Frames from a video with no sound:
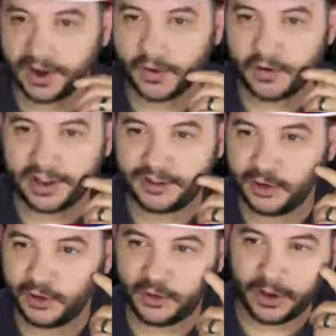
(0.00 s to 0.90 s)
I really had
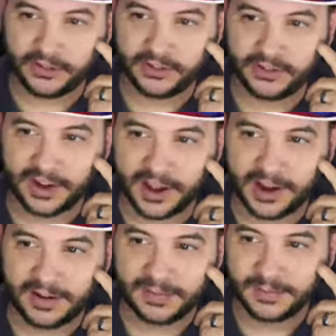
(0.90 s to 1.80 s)
two choices
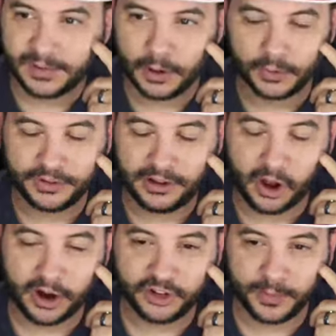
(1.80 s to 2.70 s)
today. It was
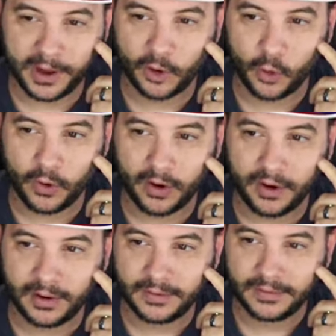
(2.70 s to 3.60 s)
Clarke Schmidt
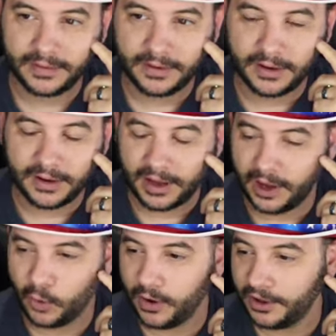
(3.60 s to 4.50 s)
or
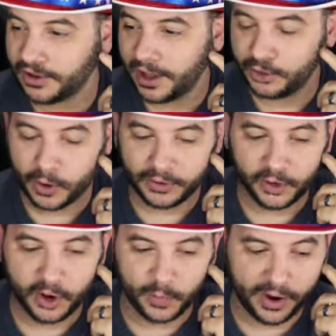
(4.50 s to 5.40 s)
it was Oswaldo
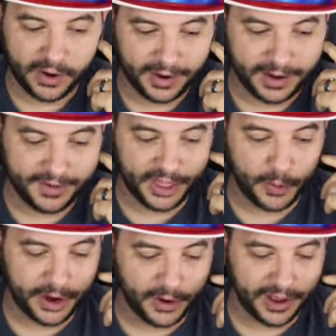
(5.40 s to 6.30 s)
Cabrera. Even though
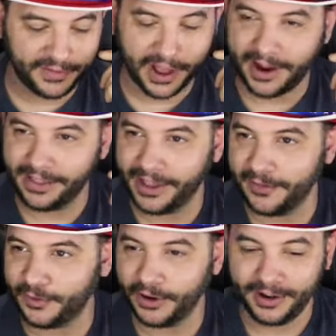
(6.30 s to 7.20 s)
we don't have the highlight
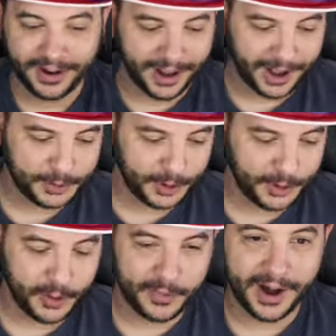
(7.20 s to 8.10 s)
for
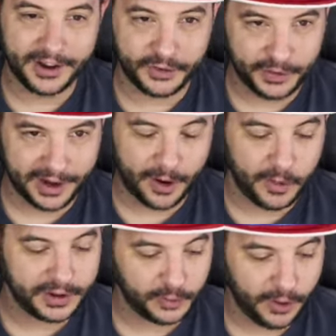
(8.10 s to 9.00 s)
Oswaldo Cabrera, I just figured out
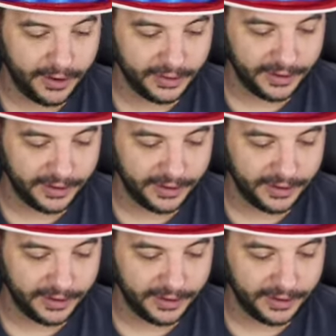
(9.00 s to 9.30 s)
what's wrong.